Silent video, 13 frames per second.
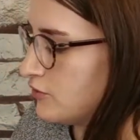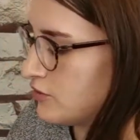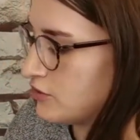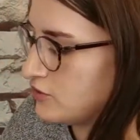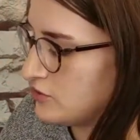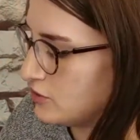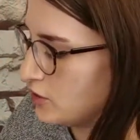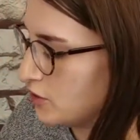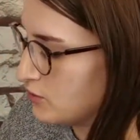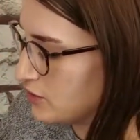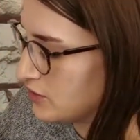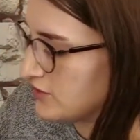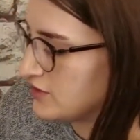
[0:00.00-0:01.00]
for the
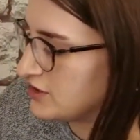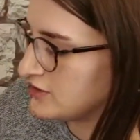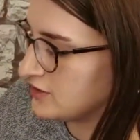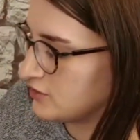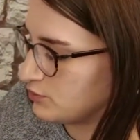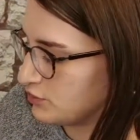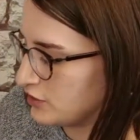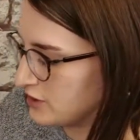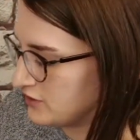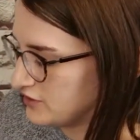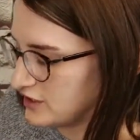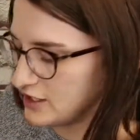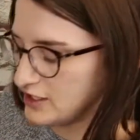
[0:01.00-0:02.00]
dough because this is pretty
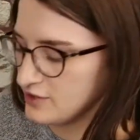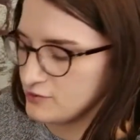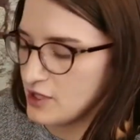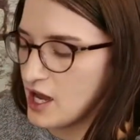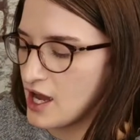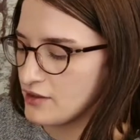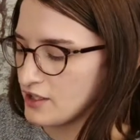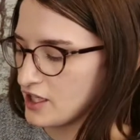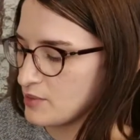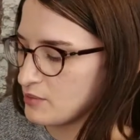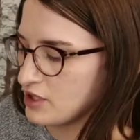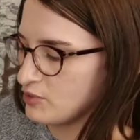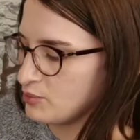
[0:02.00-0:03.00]
sticky. I think
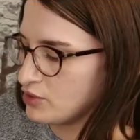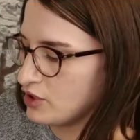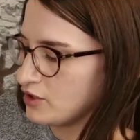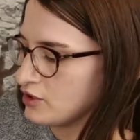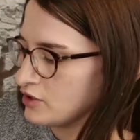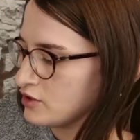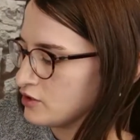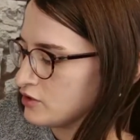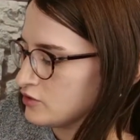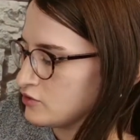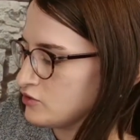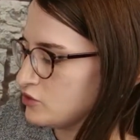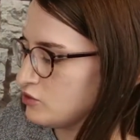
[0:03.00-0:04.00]
I might have put
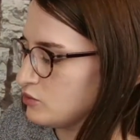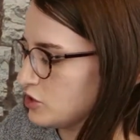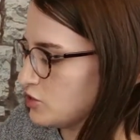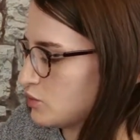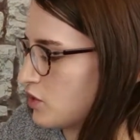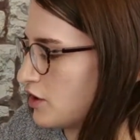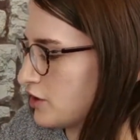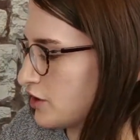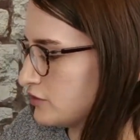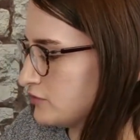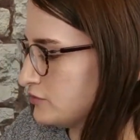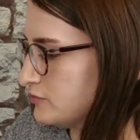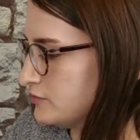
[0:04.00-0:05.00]
too much water.